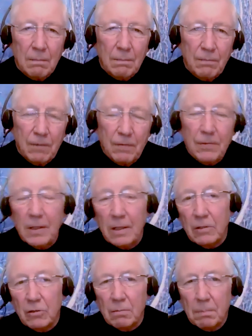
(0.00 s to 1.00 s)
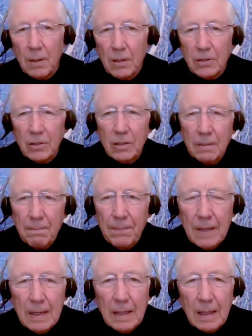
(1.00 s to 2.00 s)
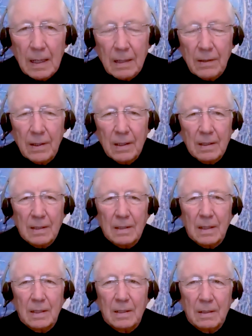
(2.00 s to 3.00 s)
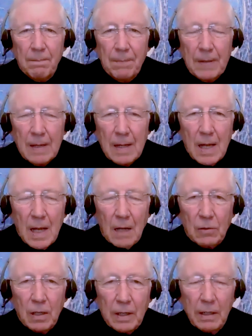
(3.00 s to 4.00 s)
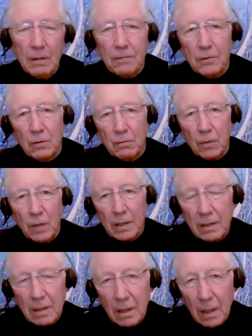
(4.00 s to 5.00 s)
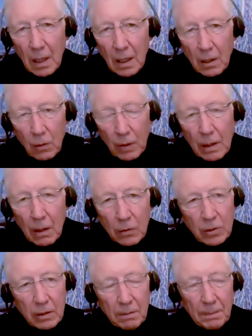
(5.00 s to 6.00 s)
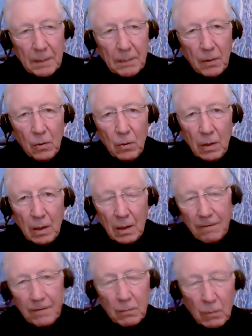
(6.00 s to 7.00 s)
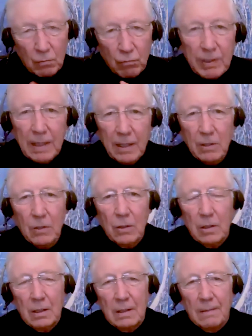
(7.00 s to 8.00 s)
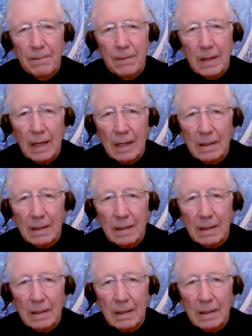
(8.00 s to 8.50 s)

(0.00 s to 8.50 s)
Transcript: 15 years in Boston in the United States. And I was lucky enough to have worked quite closely with people who I felt were really good at